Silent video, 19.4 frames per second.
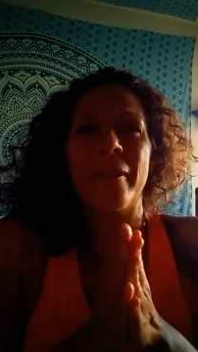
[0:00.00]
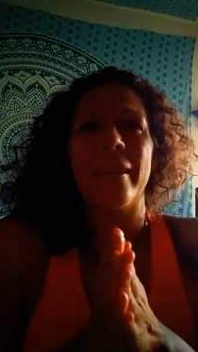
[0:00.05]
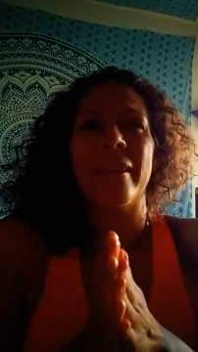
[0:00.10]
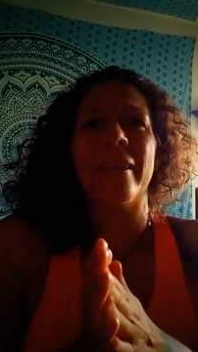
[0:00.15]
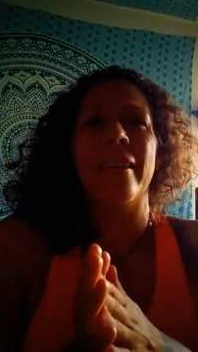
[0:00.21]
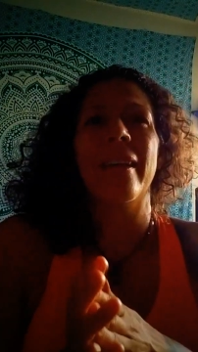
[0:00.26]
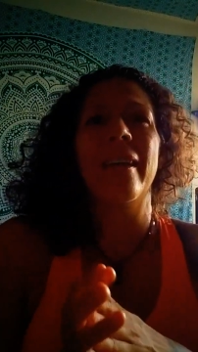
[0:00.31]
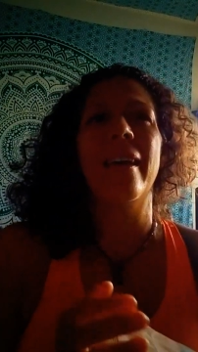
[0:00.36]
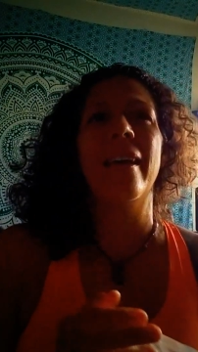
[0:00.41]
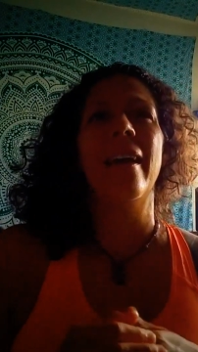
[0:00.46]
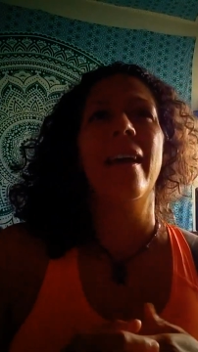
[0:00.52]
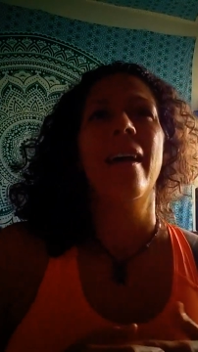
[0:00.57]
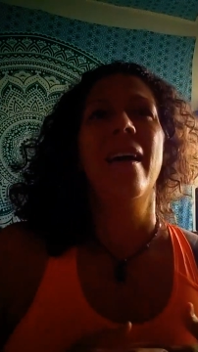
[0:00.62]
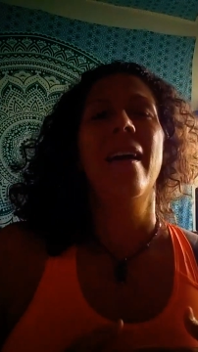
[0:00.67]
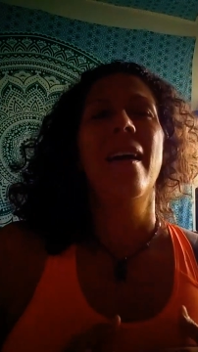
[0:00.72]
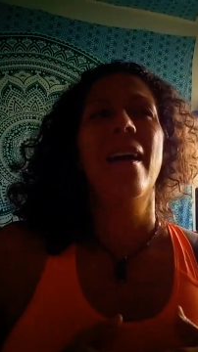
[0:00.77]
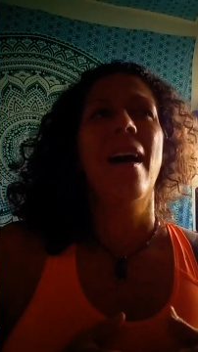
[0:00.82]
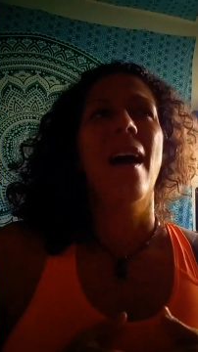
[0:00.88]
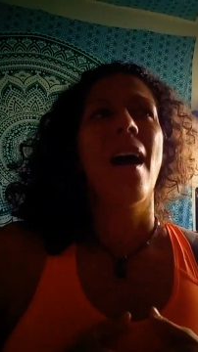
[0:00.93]
And
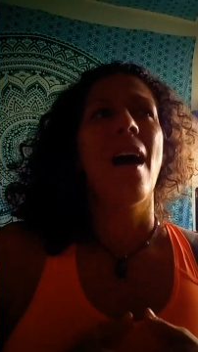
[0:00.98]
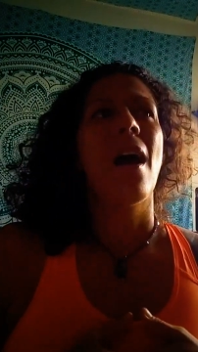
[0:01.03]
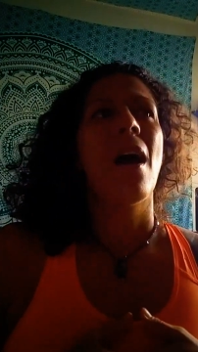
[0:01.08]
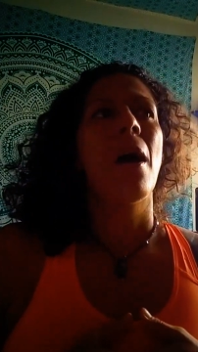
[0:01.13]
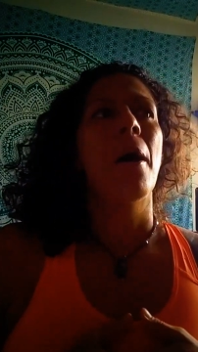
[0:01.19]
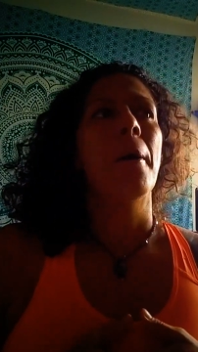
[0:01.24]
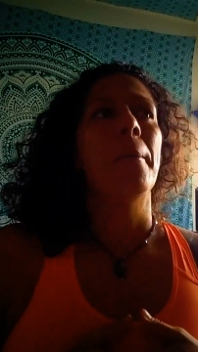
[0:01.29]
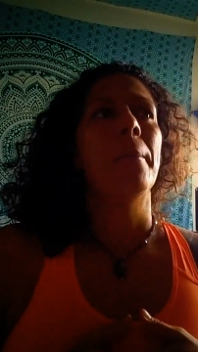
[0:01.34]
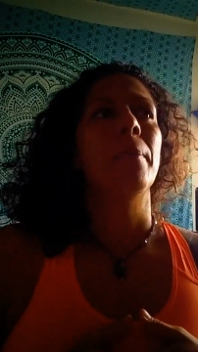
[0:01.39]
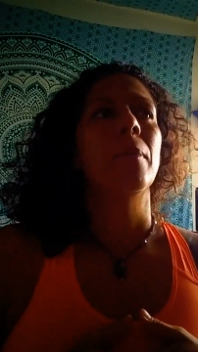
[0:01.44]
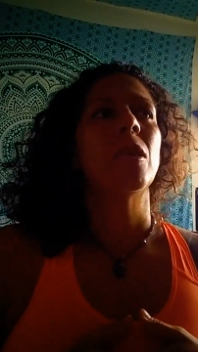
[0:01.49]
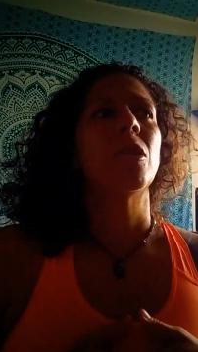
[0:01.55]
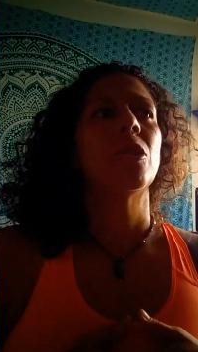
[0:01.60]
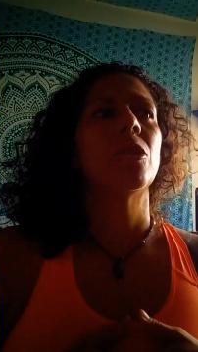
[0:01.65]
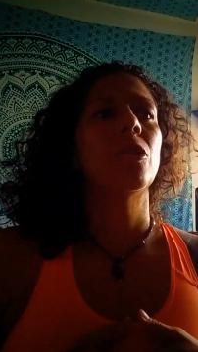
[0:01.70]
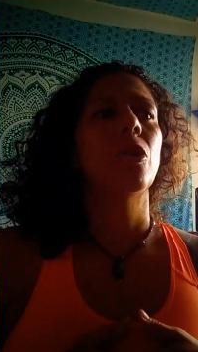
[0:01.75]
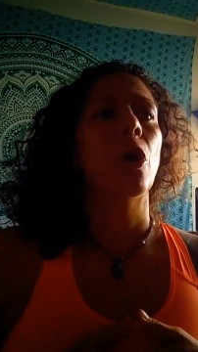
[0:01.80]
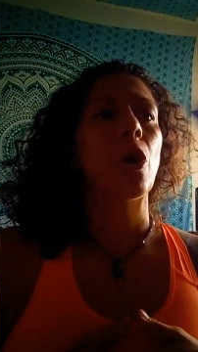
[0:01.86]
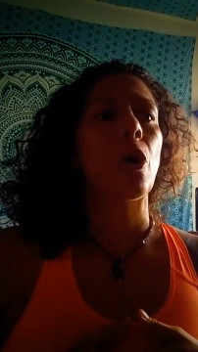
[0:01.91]

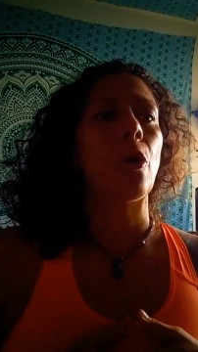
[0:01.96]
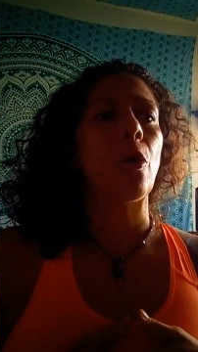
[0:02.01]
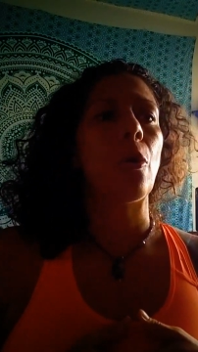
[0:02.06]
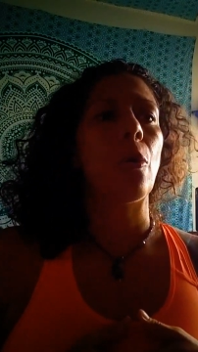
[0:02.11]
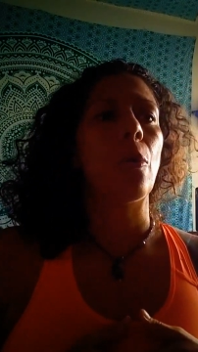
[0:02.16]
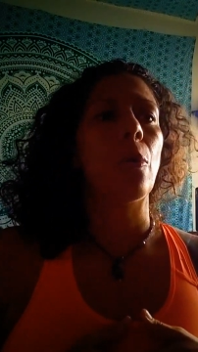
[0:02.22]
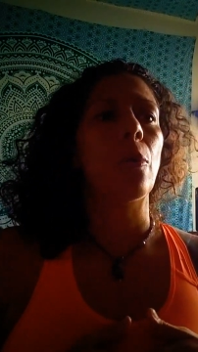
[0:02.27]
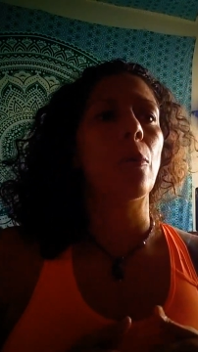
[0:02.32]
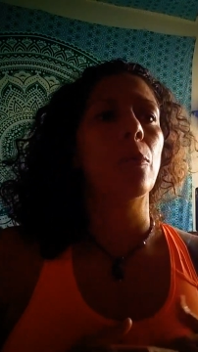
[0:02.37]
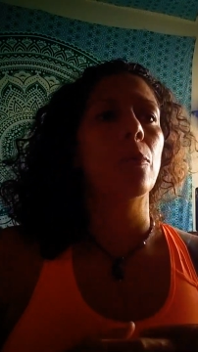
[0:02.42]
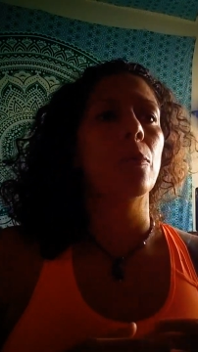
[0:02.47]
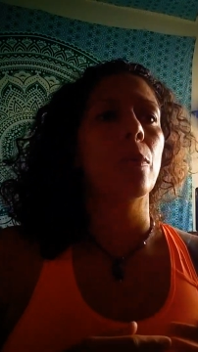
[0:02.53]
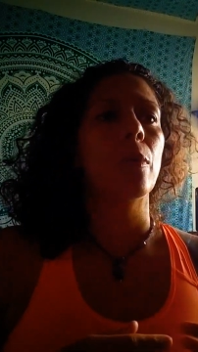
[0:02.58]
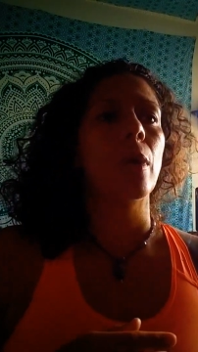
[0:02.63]
so